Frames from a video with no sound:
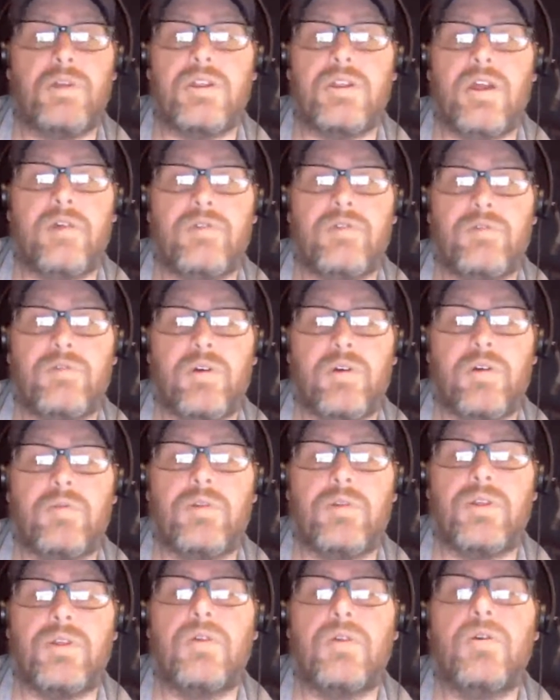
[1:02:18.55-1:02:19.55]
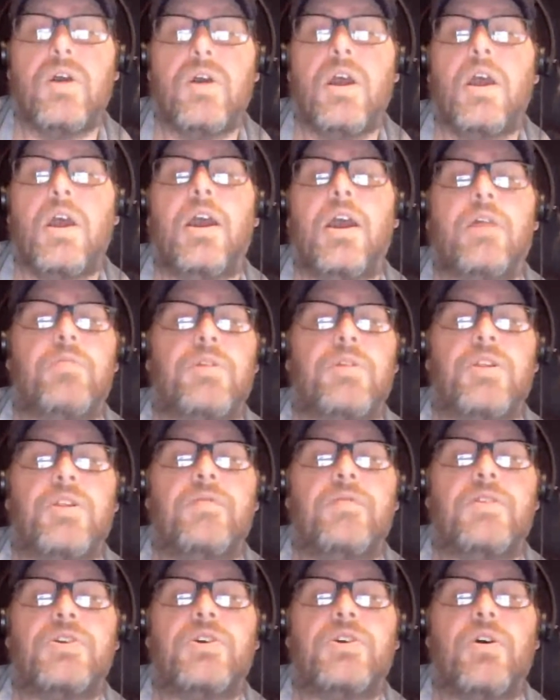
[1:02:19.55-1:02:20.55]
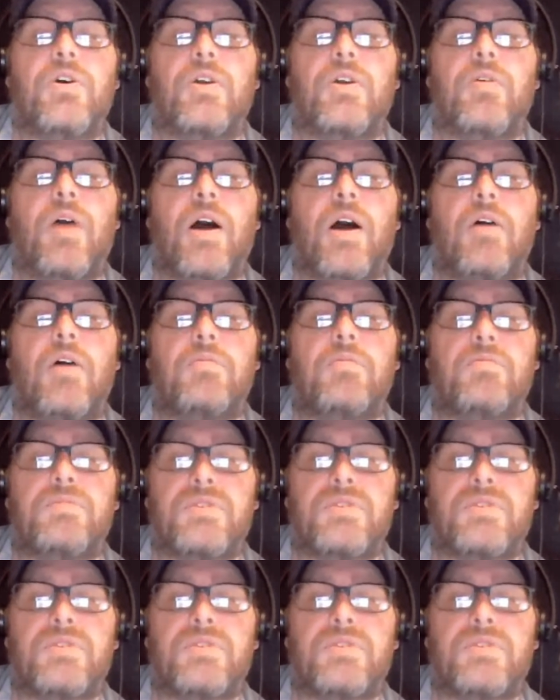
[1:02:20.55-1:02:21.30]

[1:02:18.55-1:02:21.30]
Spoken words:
We'd love to work with you, and we'd love to show you how